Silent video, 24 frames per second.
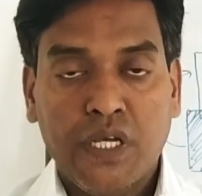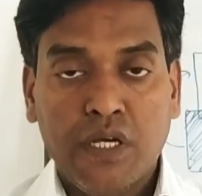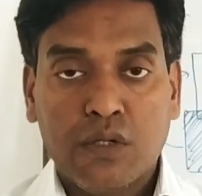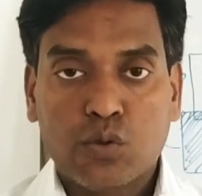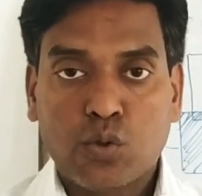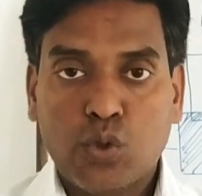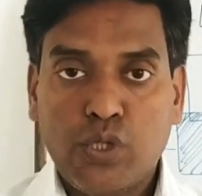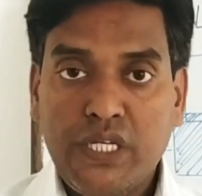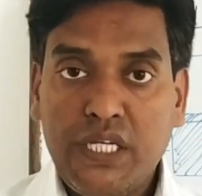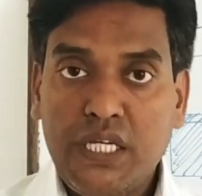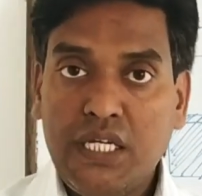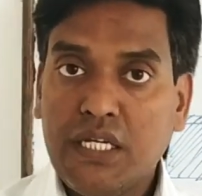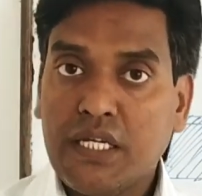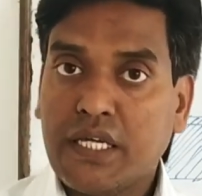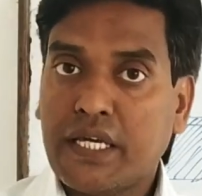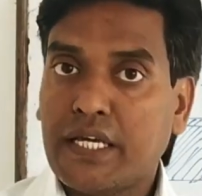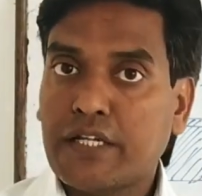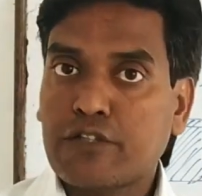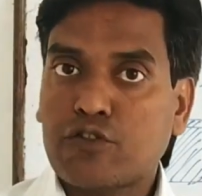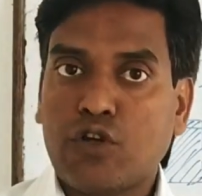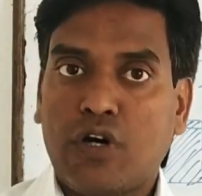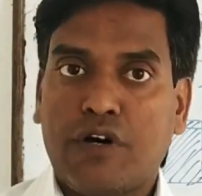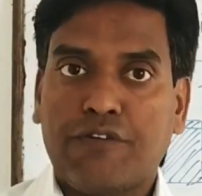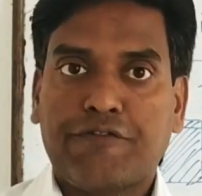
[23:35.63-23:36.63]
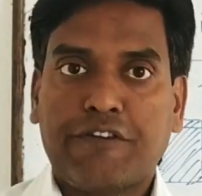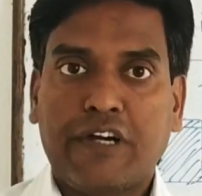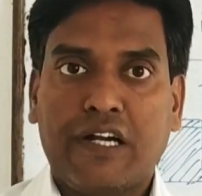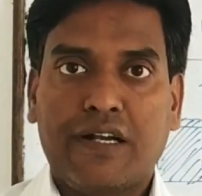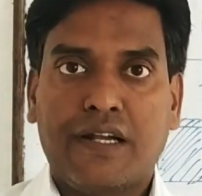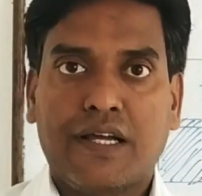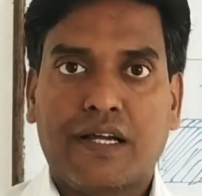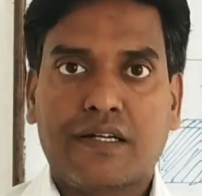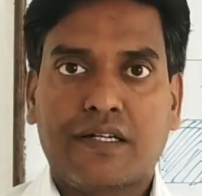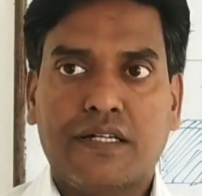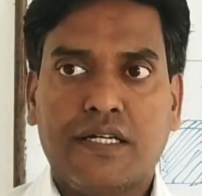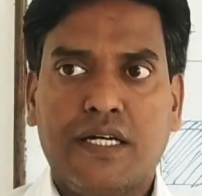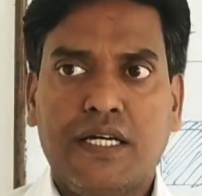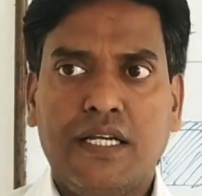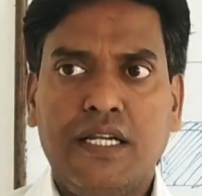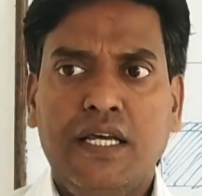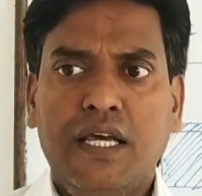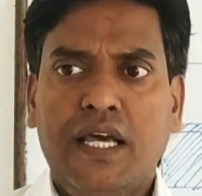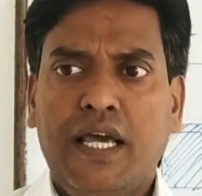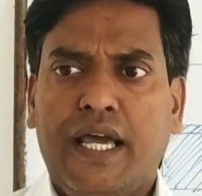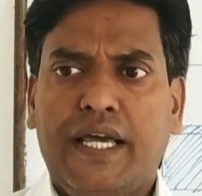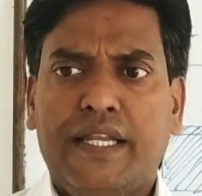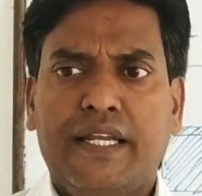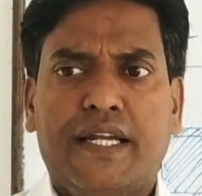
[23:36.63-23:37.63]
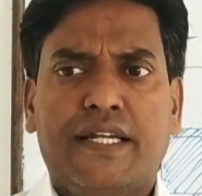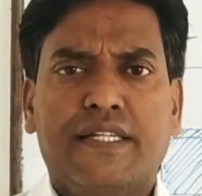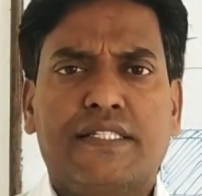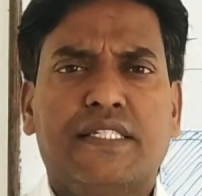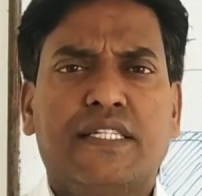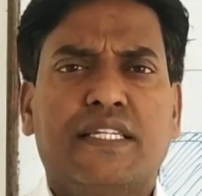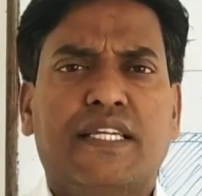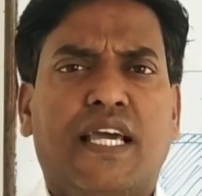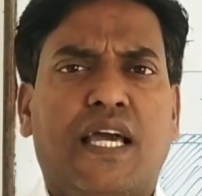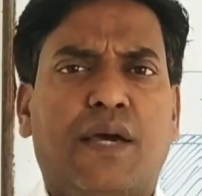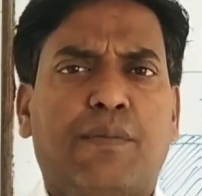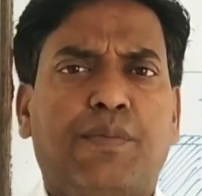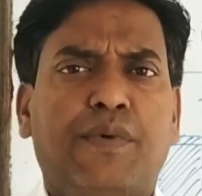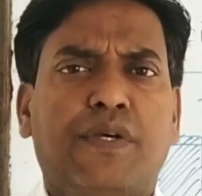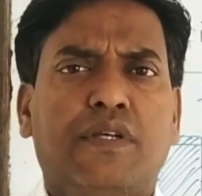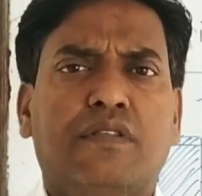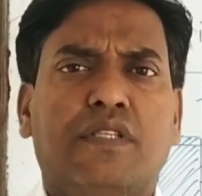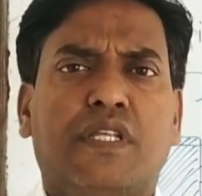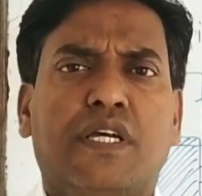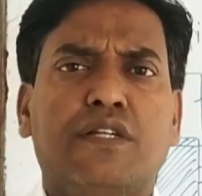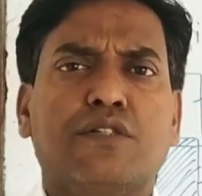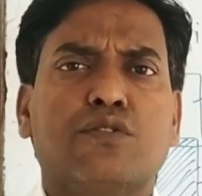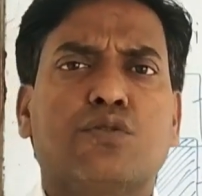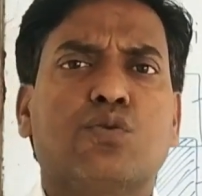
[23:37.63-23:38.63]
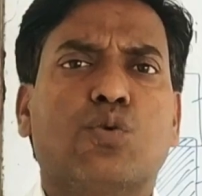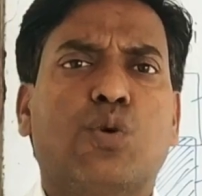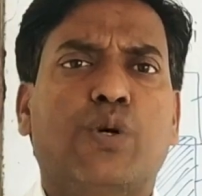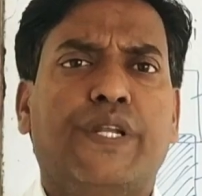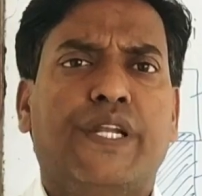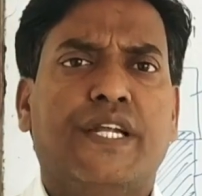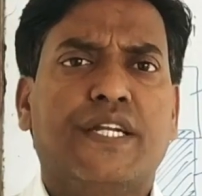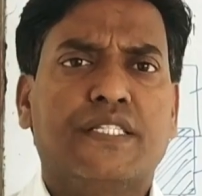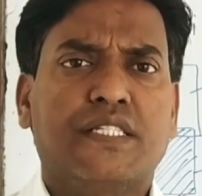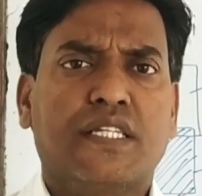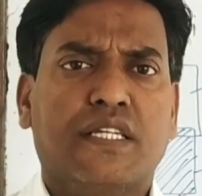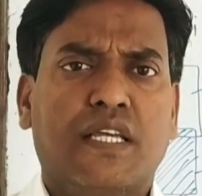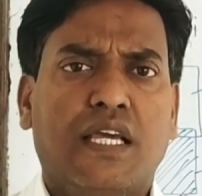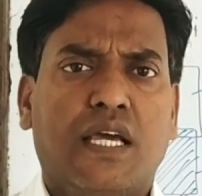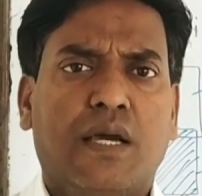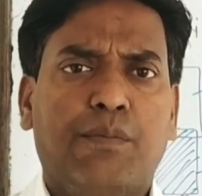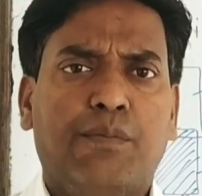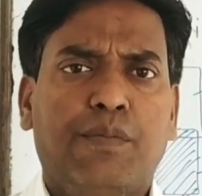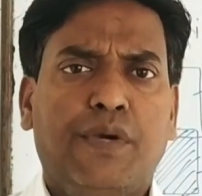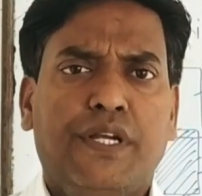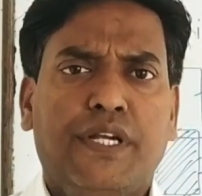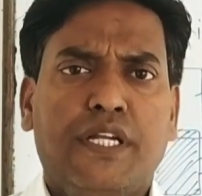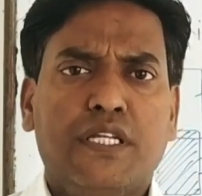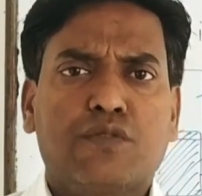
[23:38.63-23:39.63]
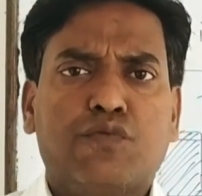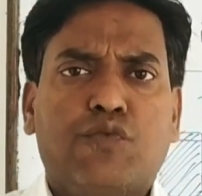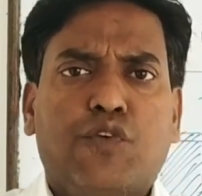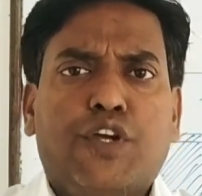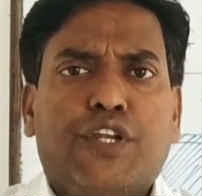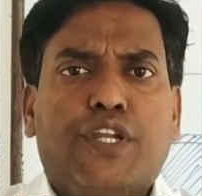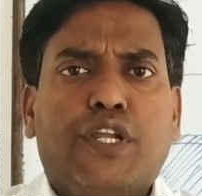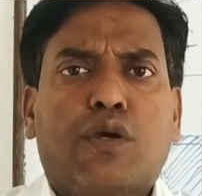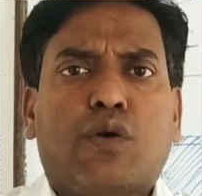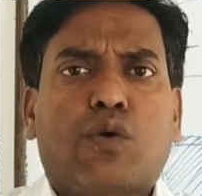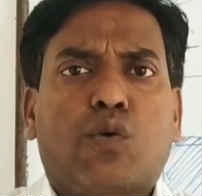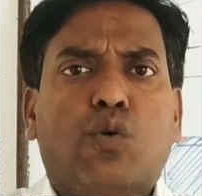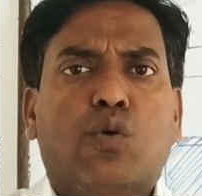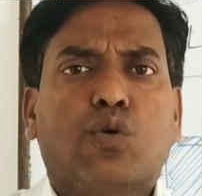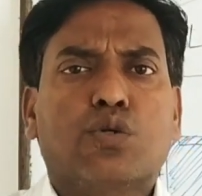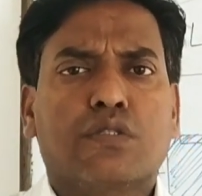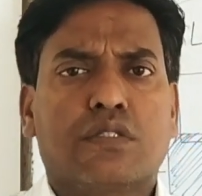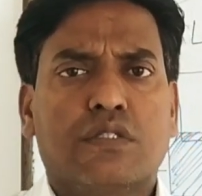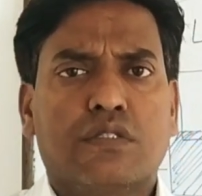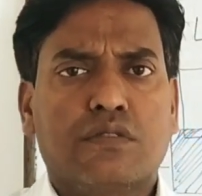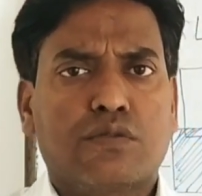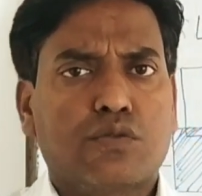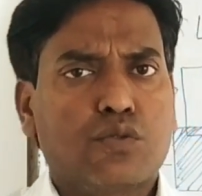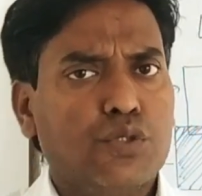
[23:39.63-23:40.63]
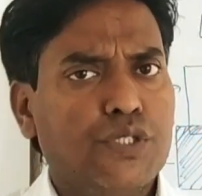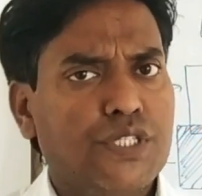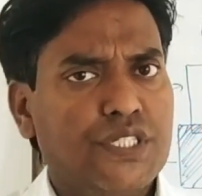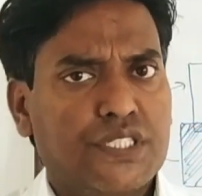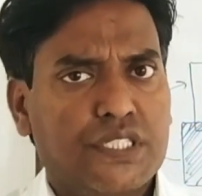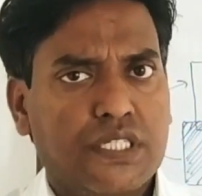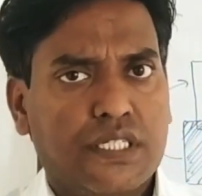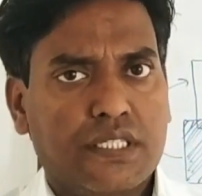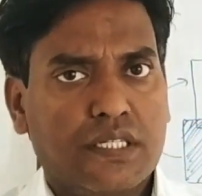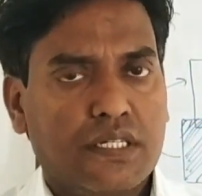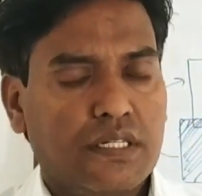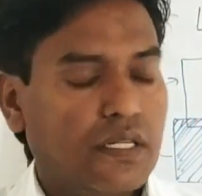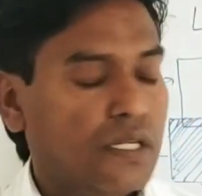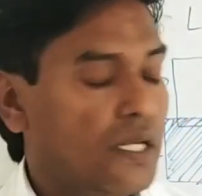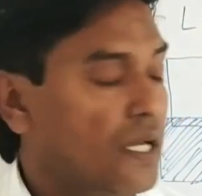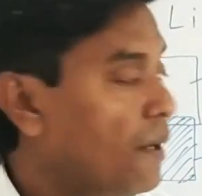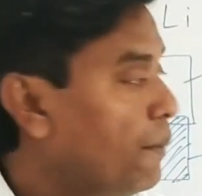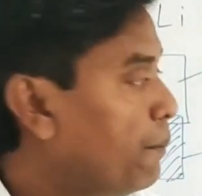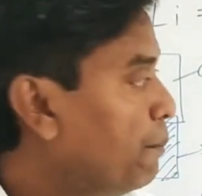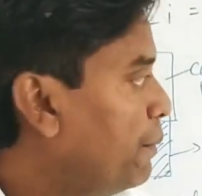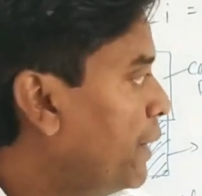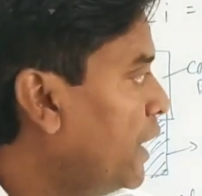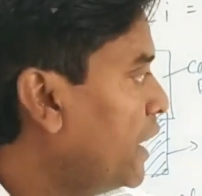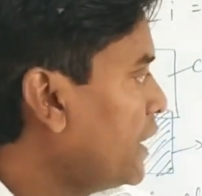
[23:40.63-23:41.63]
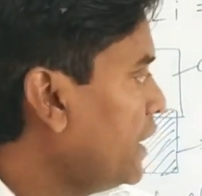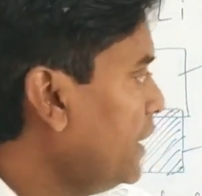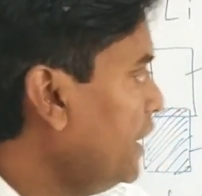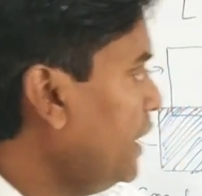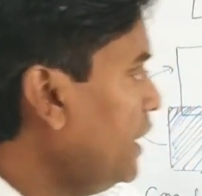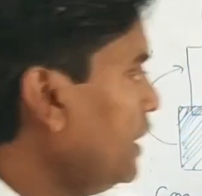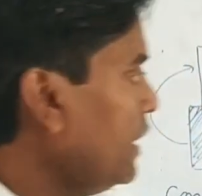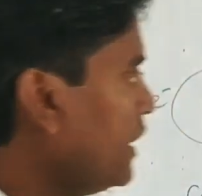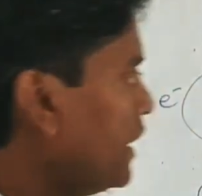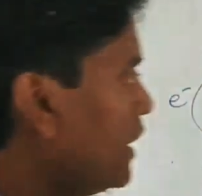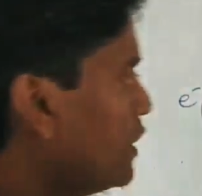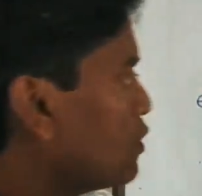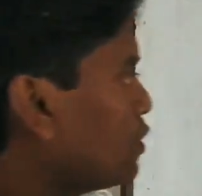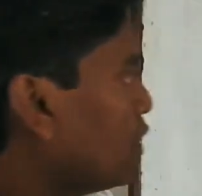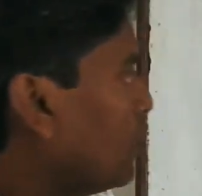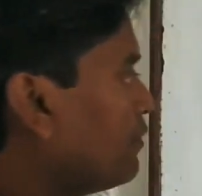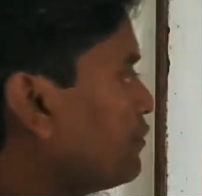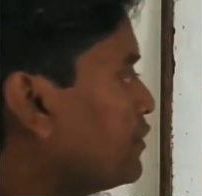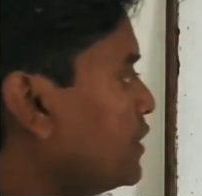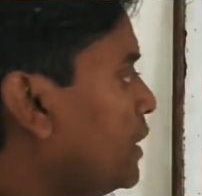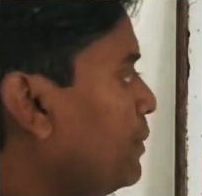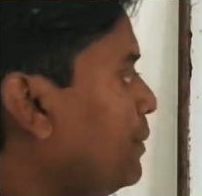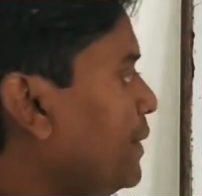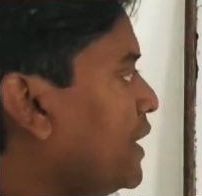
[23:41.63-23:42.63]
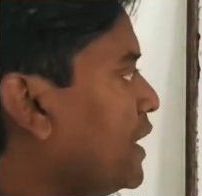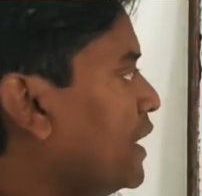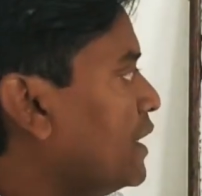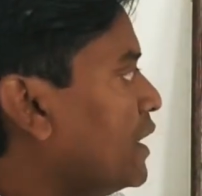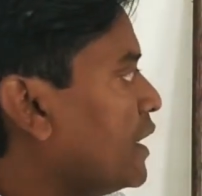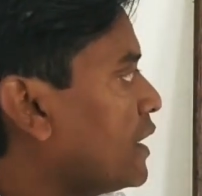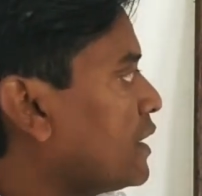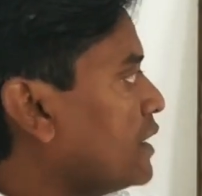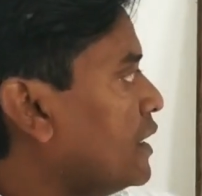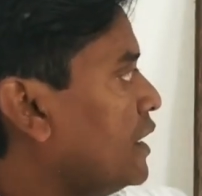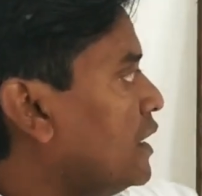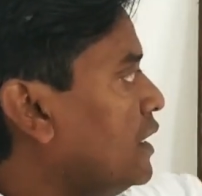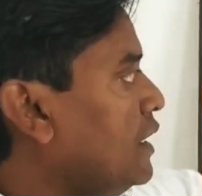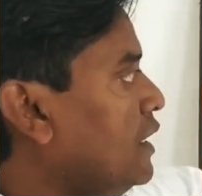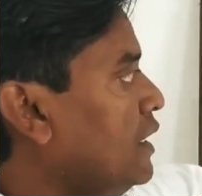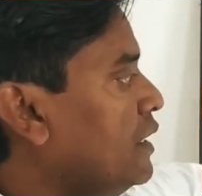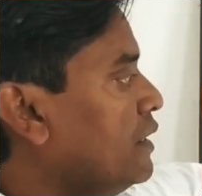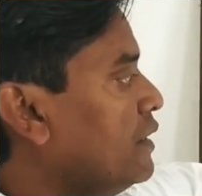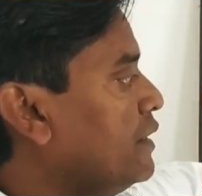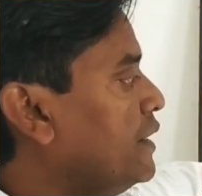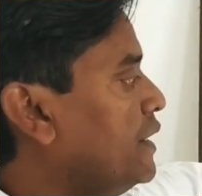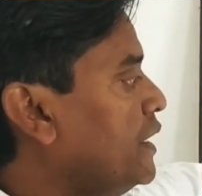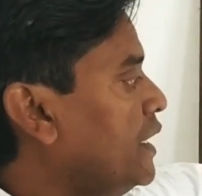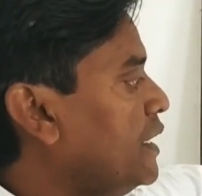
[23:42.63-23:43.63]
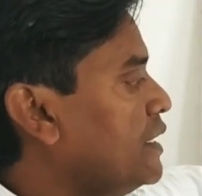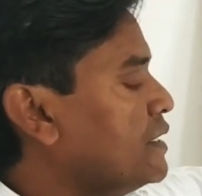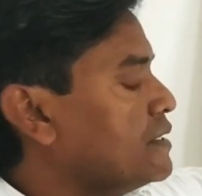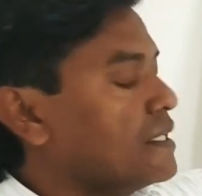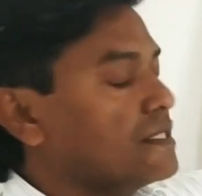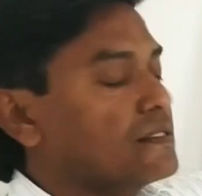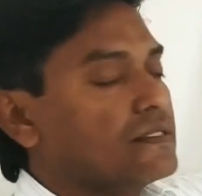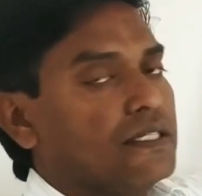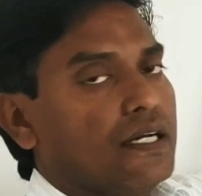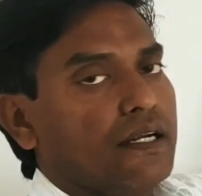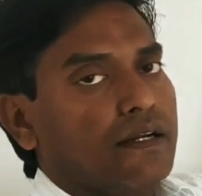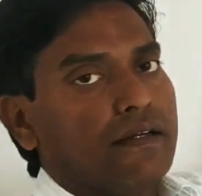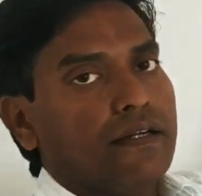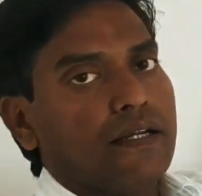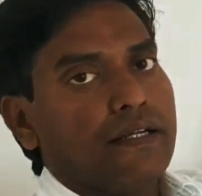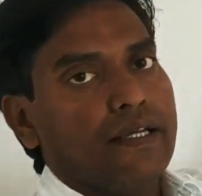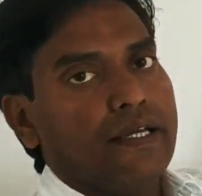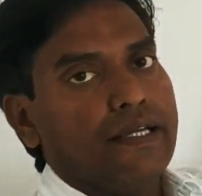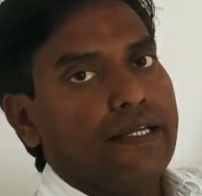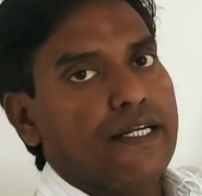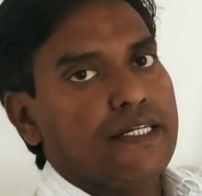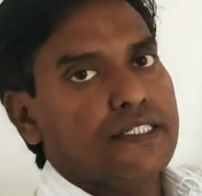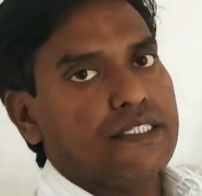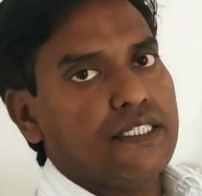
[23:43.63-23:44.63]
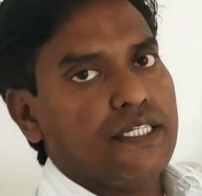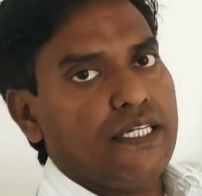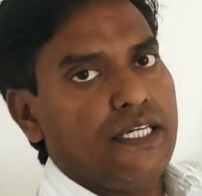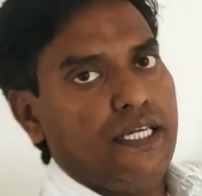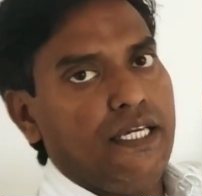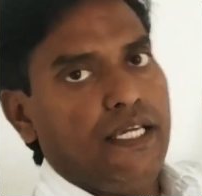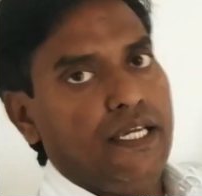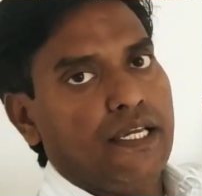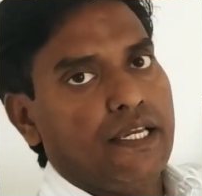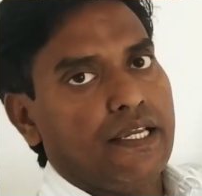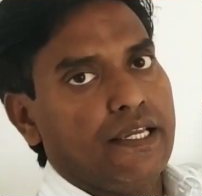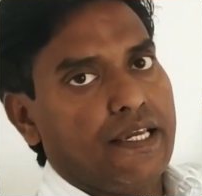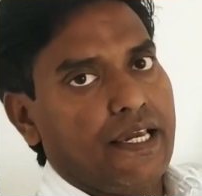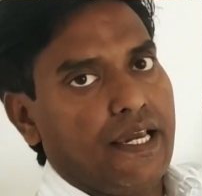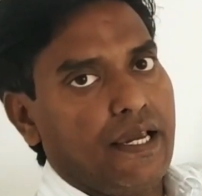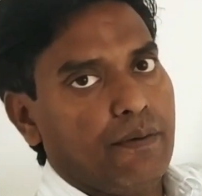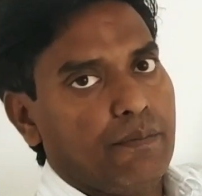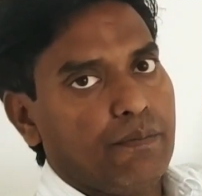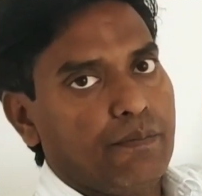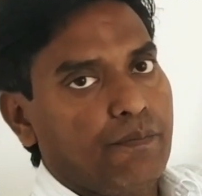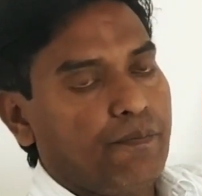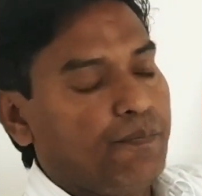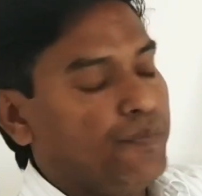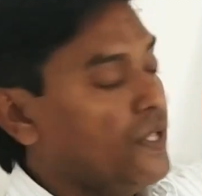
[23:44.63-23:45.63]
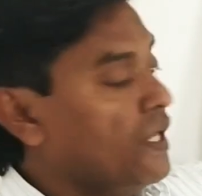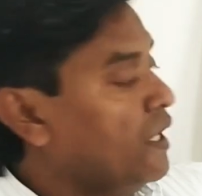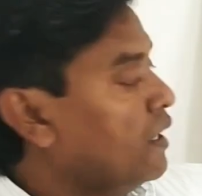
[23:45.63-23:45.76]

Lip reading: So in case of conductor, energy gap, there is no energy gap. It is very close to each other. But in case of semiconductor, there is a certain energy gap.